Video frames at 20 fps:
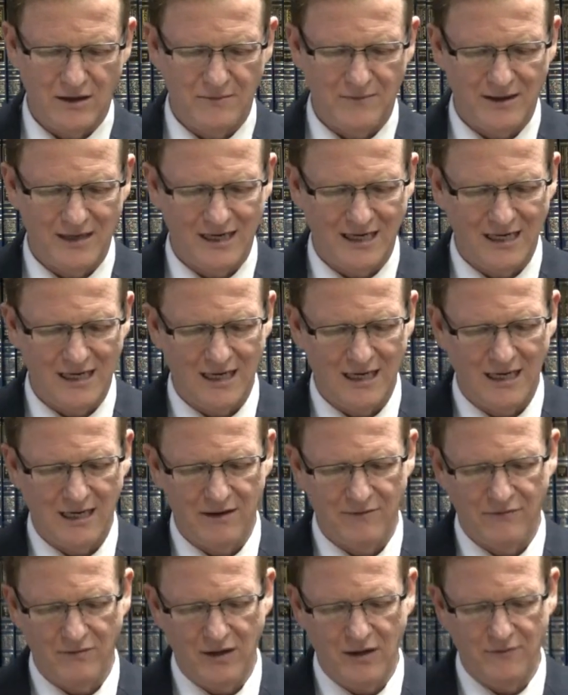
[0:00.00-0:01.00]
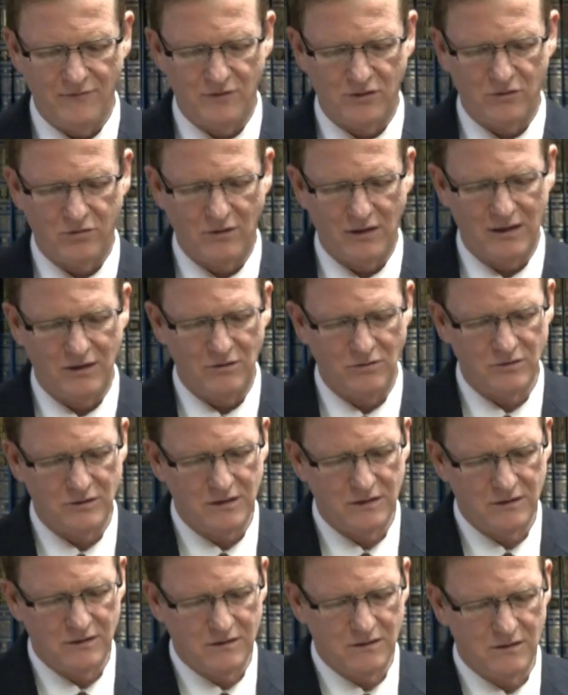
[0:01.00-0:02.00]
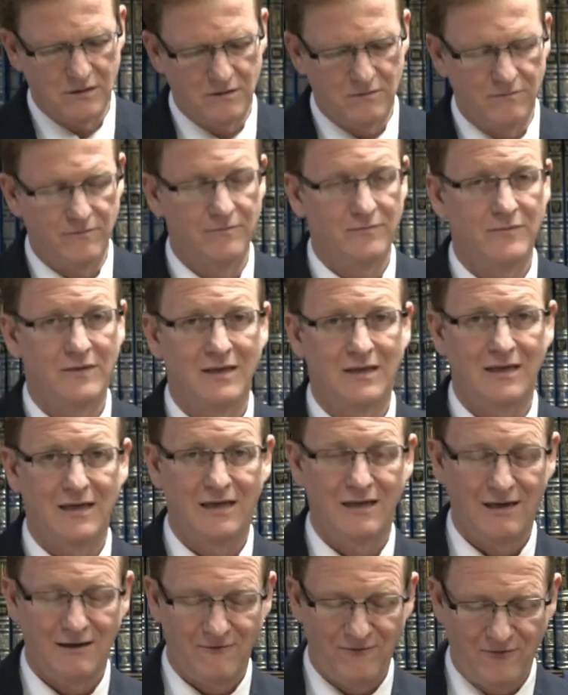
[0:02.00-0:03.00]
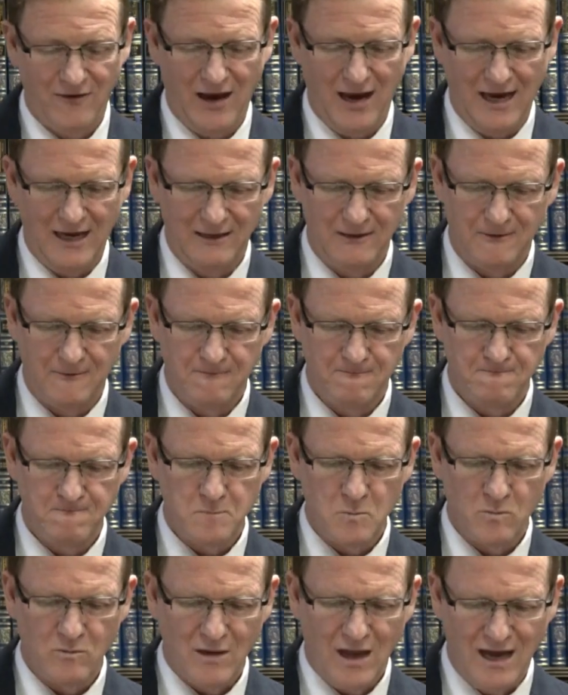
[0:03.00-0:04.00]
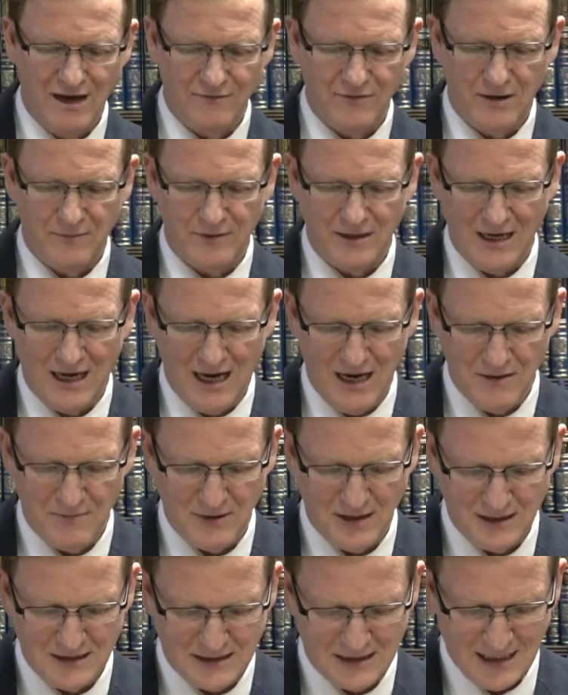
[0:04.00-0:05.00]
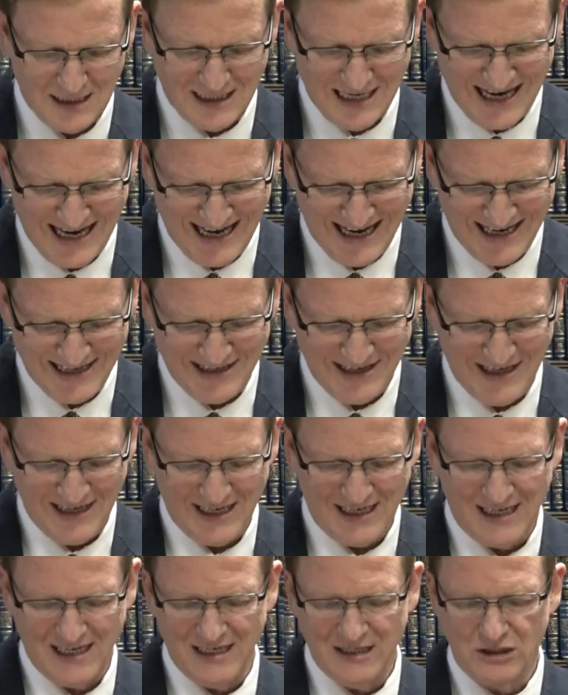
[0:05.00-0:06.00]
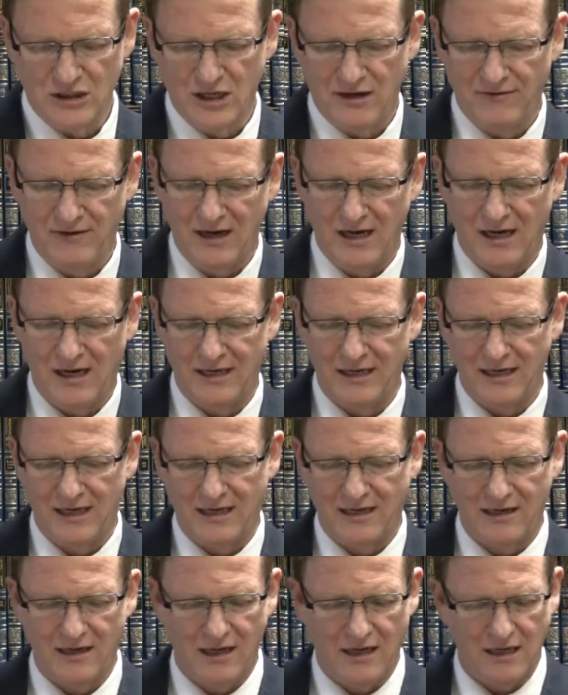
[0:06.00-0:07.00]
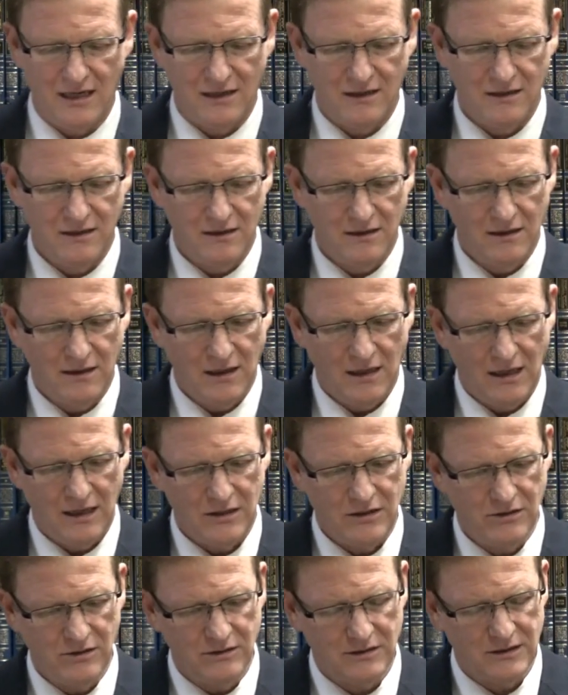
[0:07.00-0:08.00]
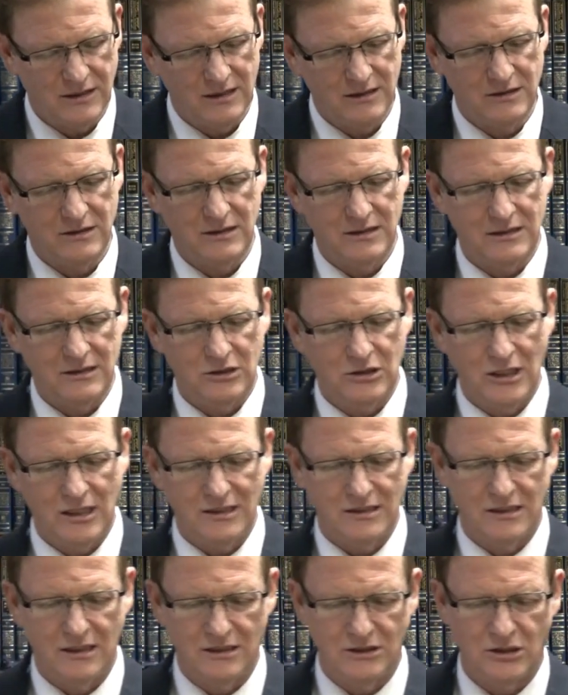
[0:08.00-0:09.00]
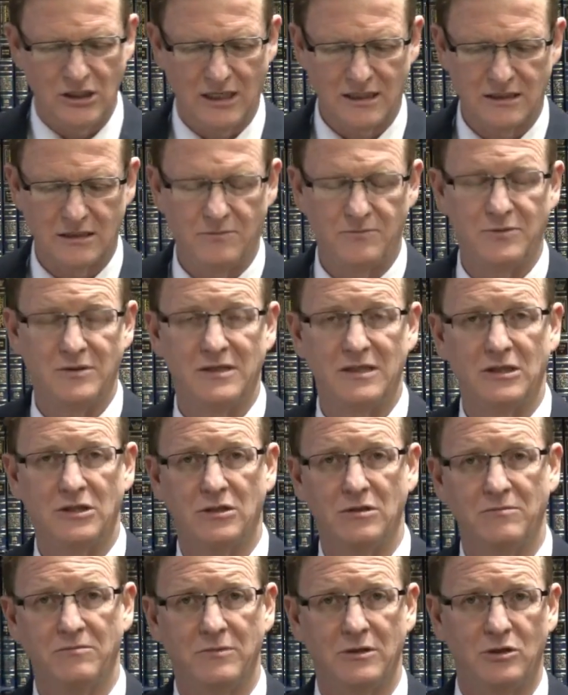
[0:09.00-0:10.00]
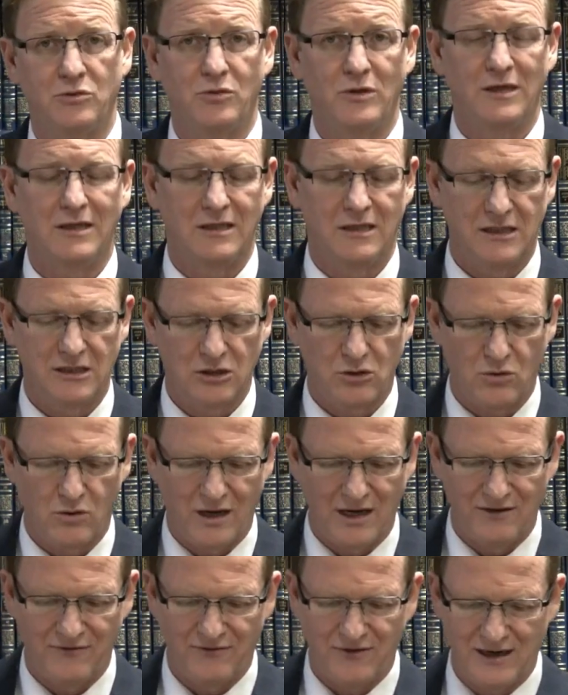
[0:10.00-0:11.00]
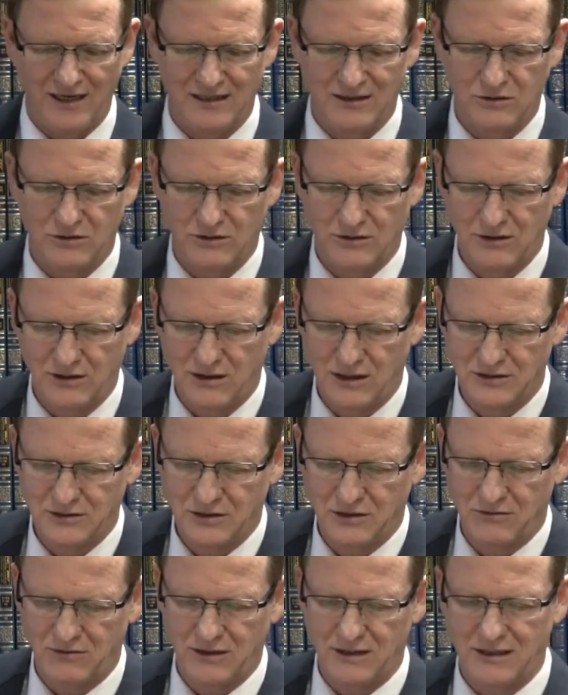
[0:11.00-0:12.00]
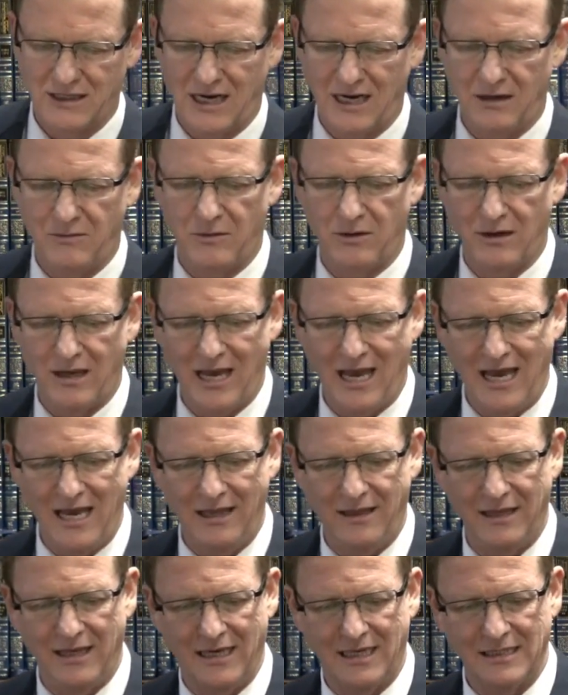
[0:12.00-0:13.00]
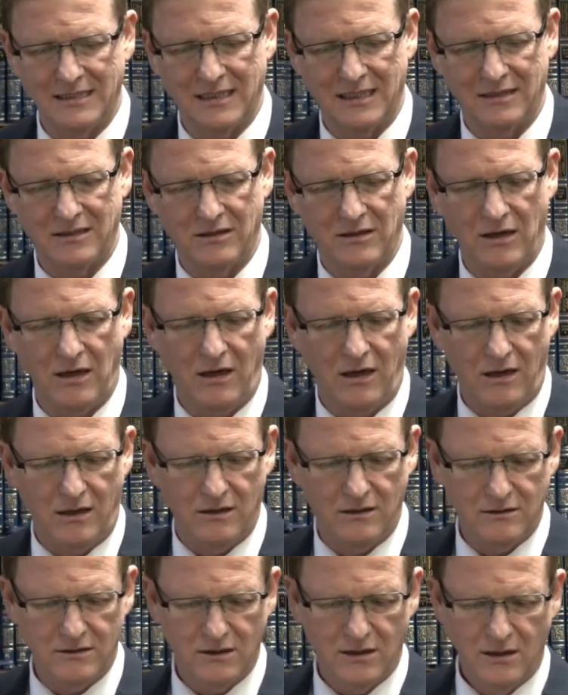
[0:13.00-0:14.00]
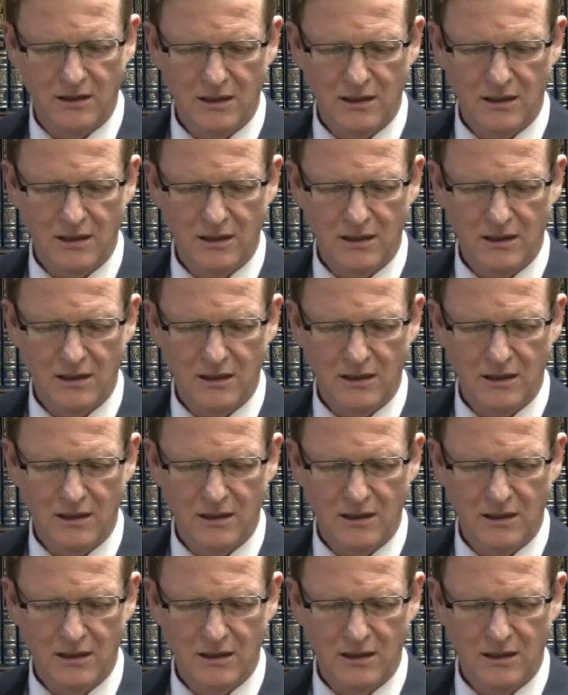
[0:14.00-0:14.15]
rachmana chelev, if the Torah used the term fat. Hava mina aimei said, ahane hekesha ve'anekra. I used just the juxtaposition between disqualified, consecrated animal and a gazette in the heart